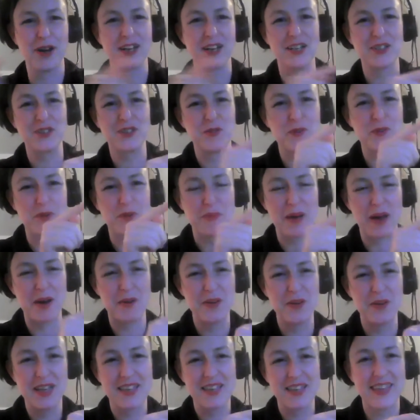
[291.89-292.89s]
And I talk
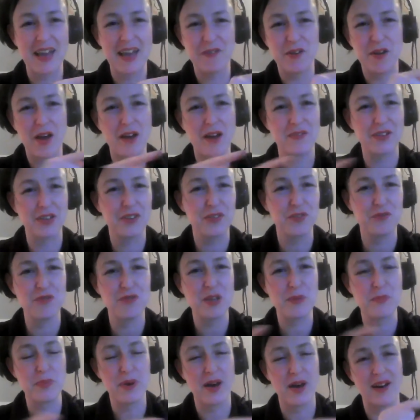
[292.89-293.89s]
about the arrow having
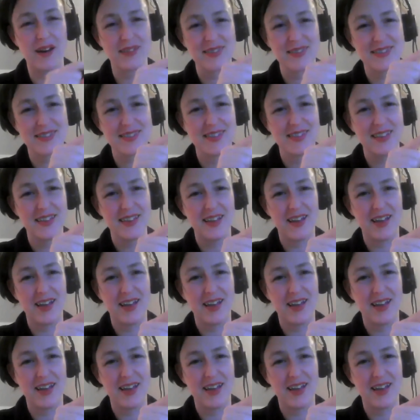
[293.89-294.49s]
3 parts.